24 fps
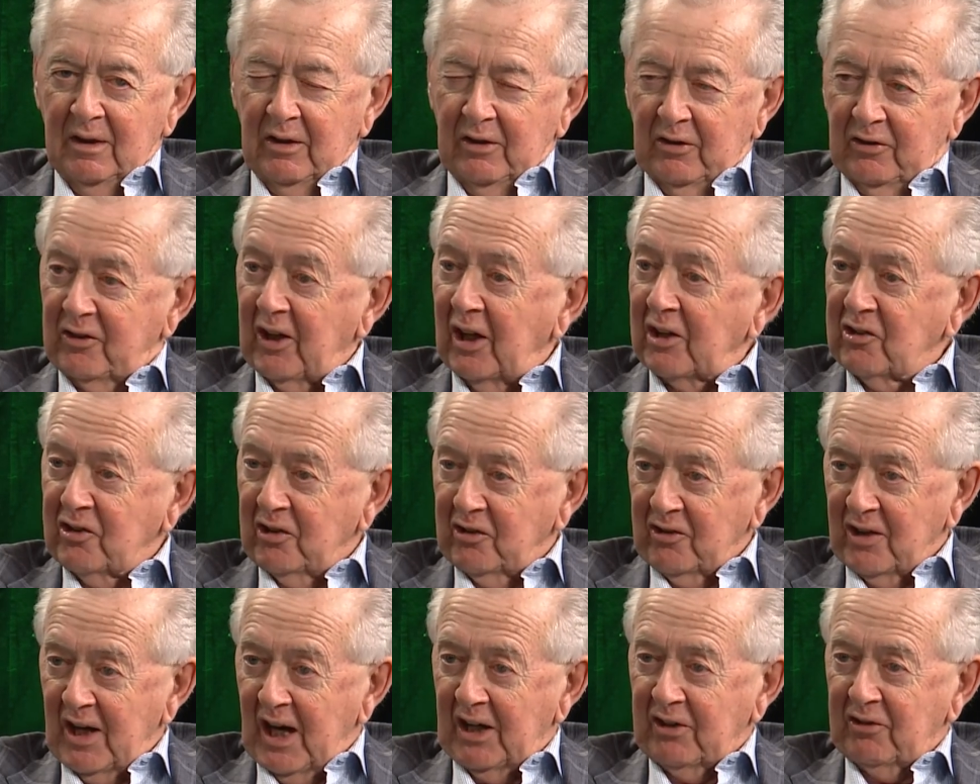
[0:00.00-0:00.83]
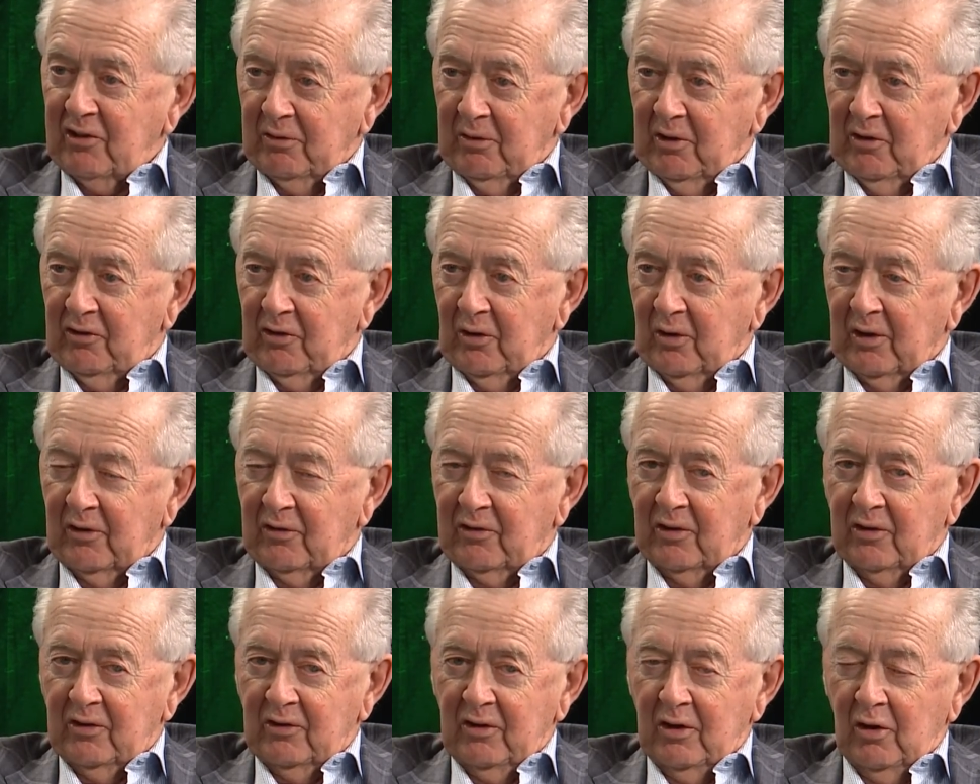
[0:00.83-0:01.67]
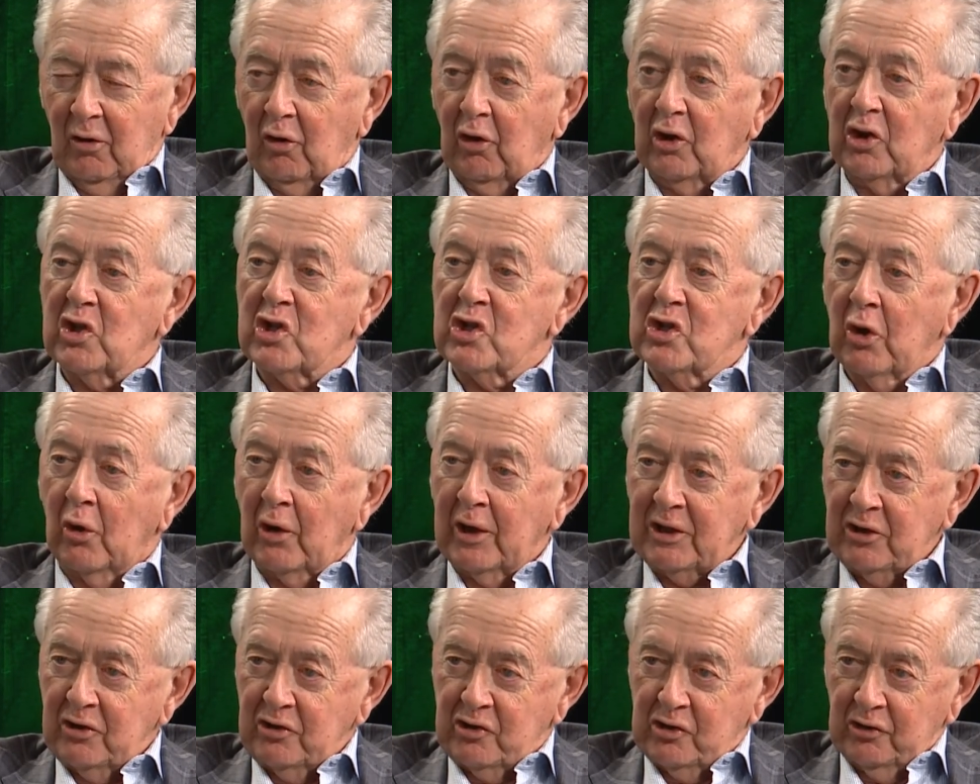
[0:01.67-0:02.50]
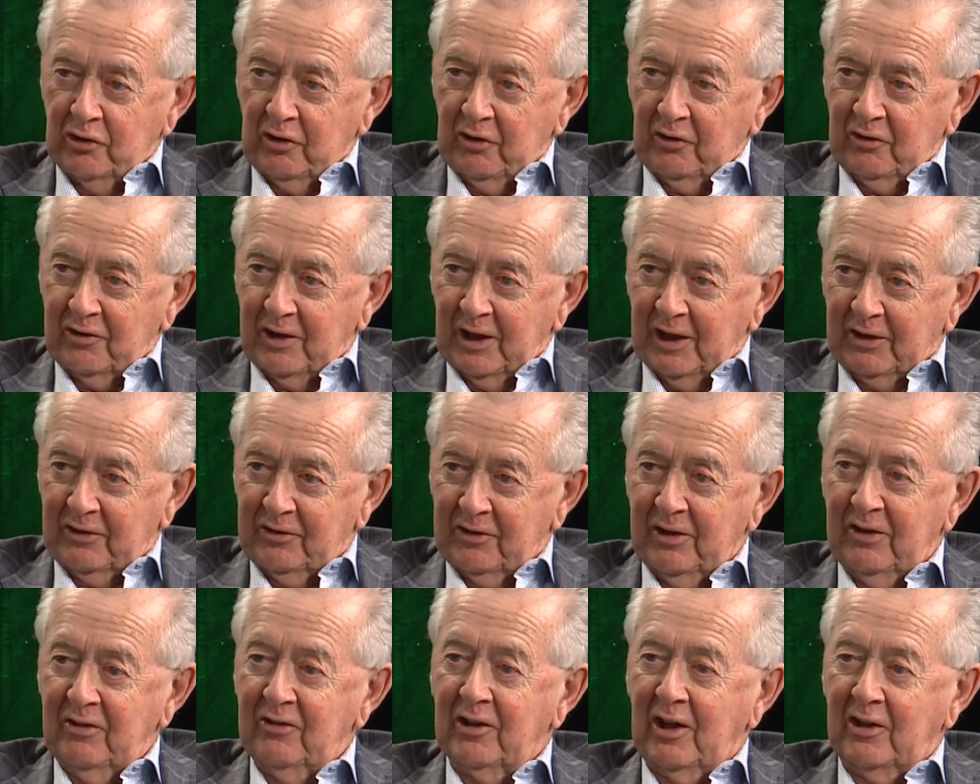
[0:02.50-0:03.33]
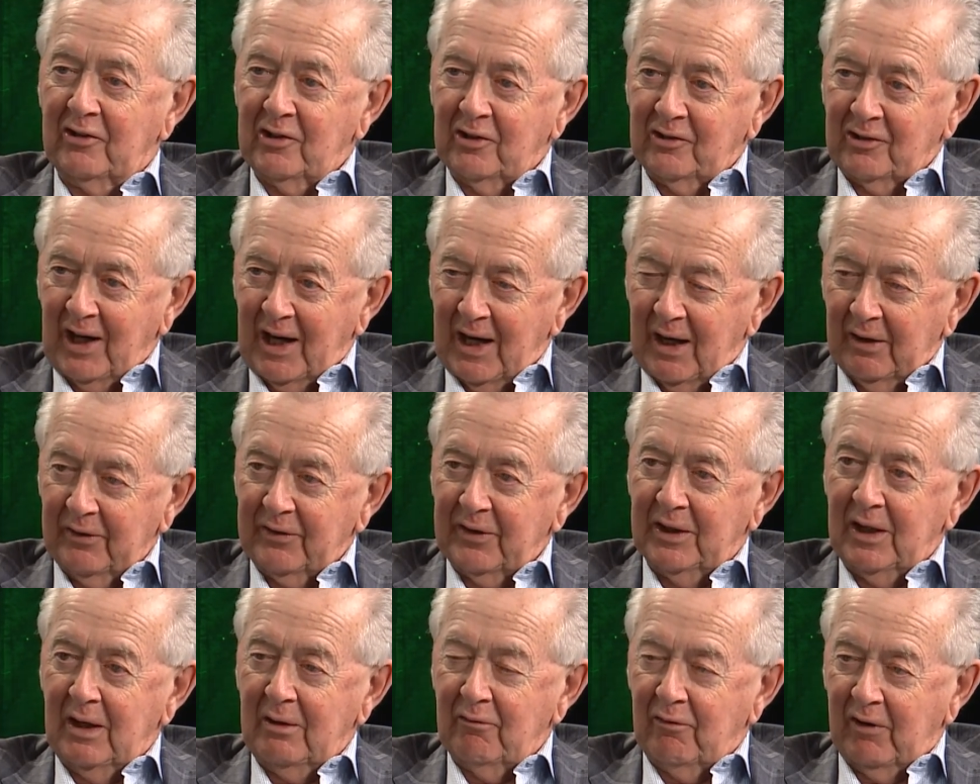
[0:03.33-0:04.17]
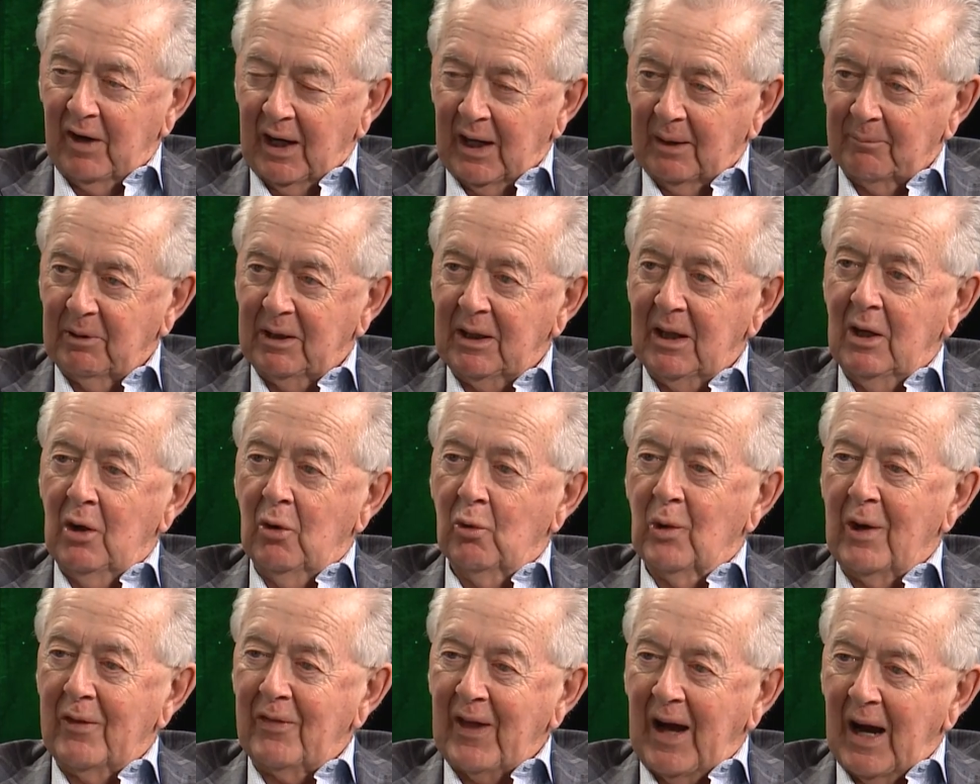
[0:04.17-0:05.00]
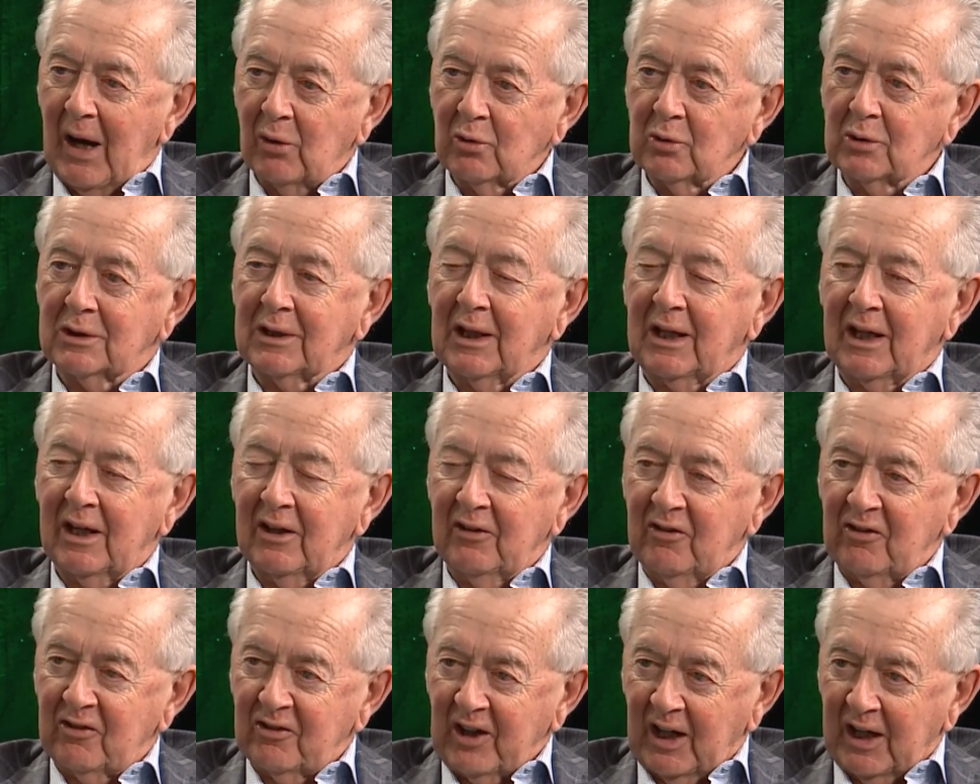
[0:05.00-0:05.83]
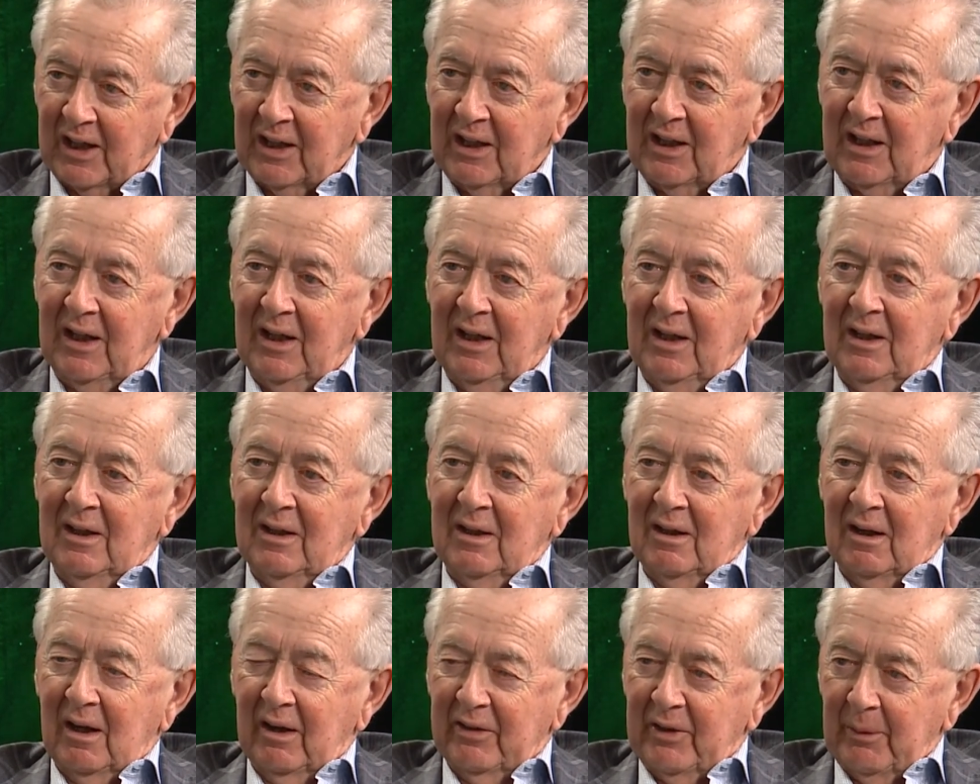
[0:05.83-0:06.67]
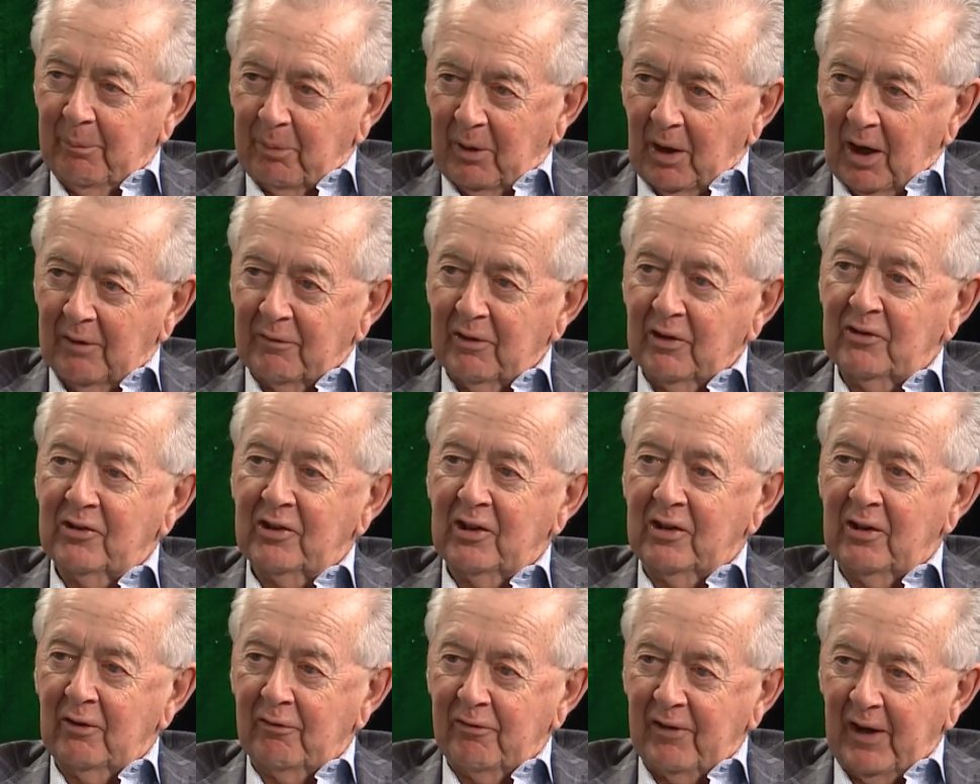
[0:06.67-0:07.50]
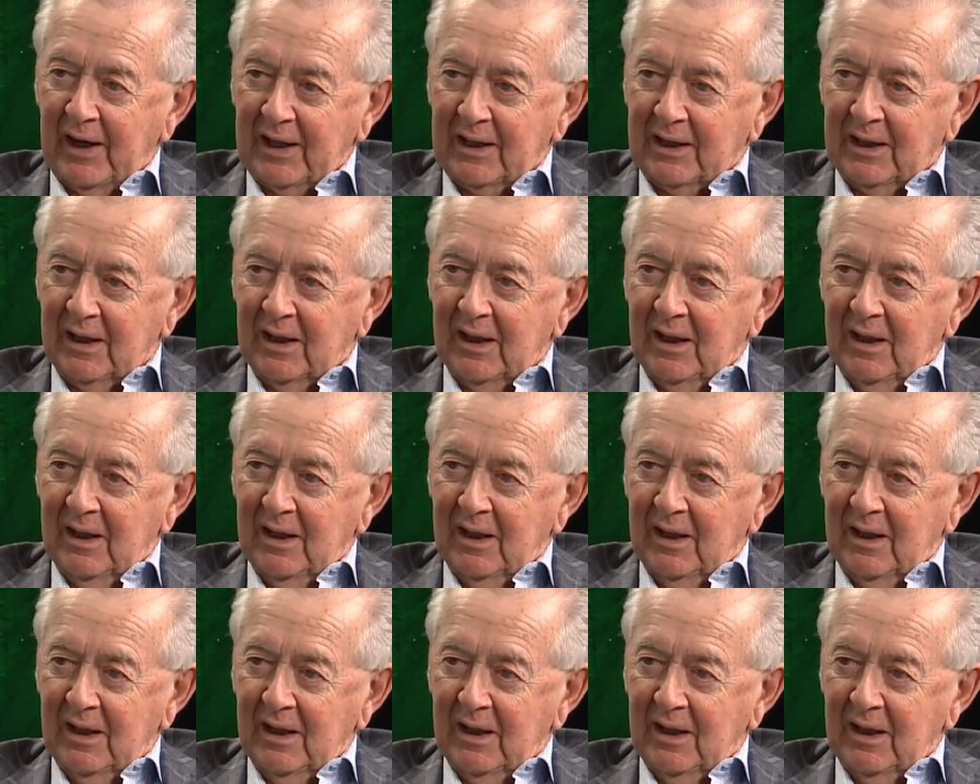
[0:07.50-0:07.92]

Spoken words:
such as natural resources, or joint jurisdiction, such as health and environment, without the consent of the province that's affected.